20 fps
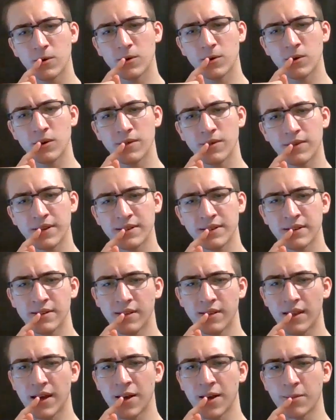or if I
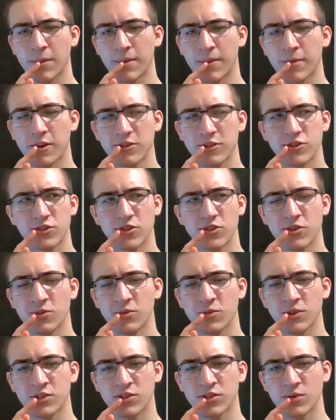didn't let him. I'm not sure
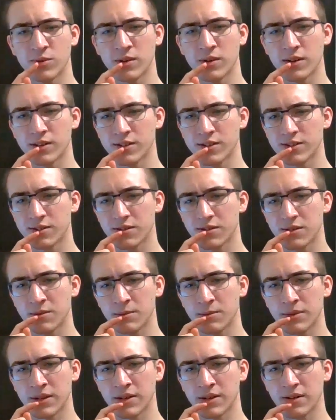which it was,
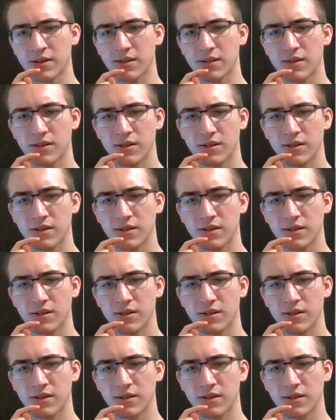but